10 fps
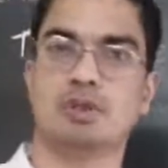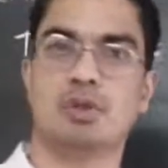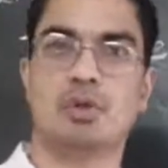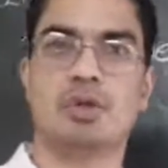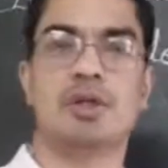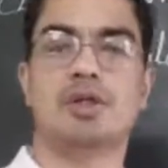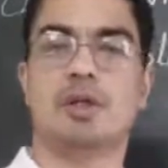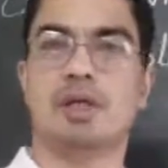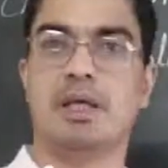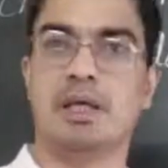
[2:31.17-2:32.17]
So
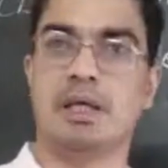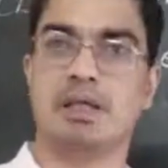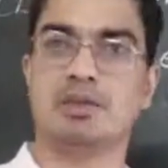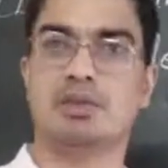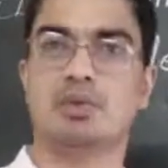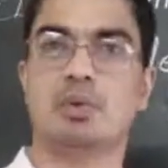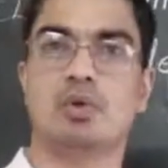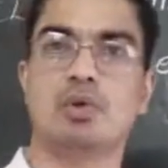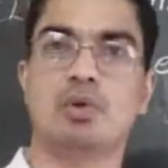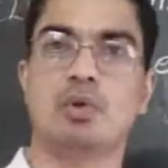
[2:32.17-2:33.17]
he has
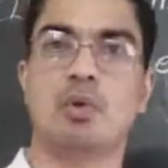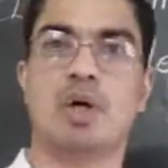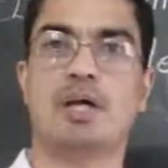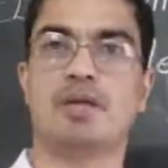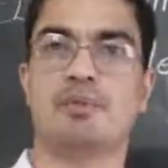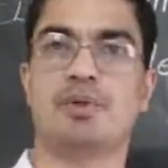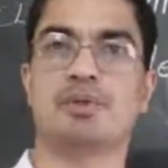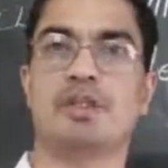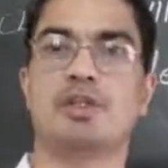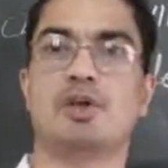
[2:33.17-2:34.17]
to go and
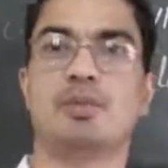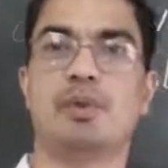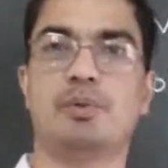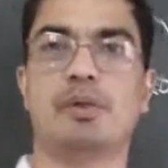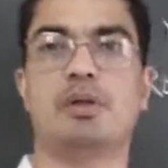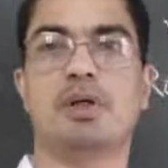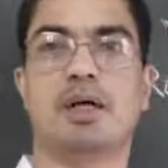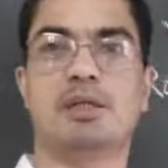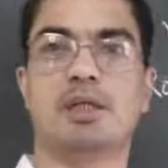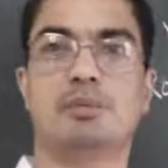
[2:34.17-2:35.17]
represent the
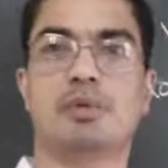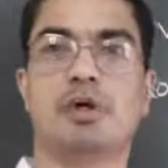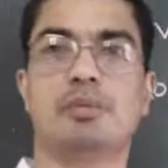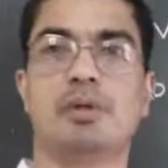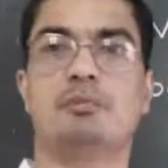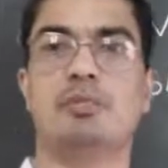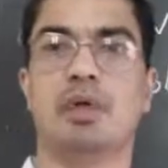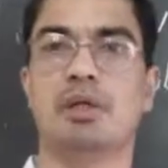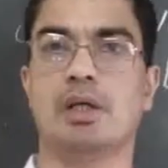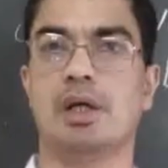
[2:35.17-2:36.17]
people and their
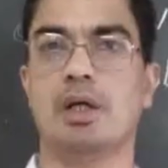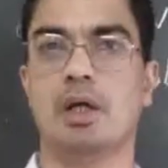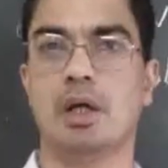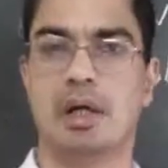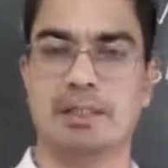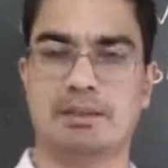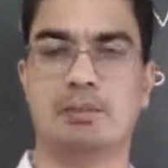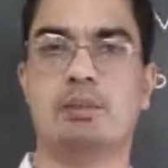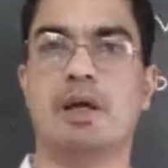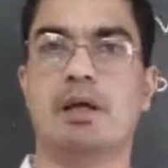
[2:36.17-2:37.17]
problem in the
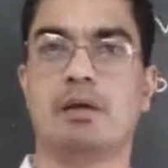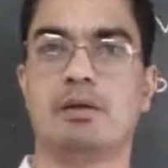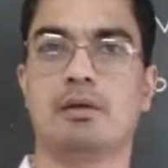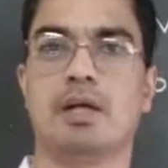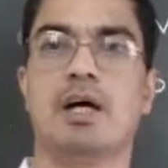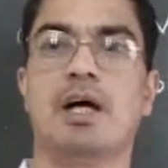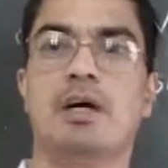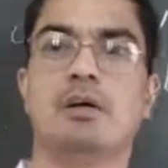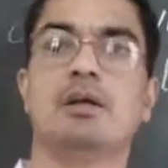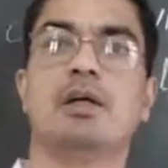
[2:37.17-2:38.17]
assembly
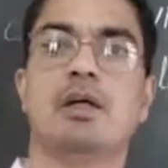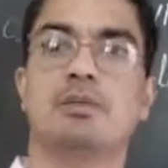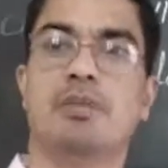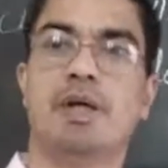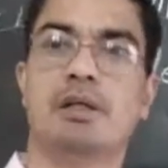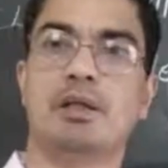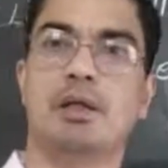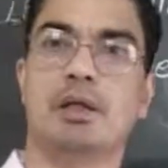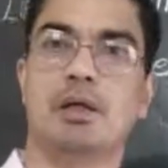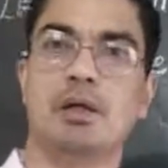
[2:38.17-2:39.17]
and make
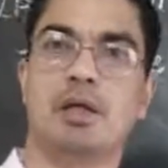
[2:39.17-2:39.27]
the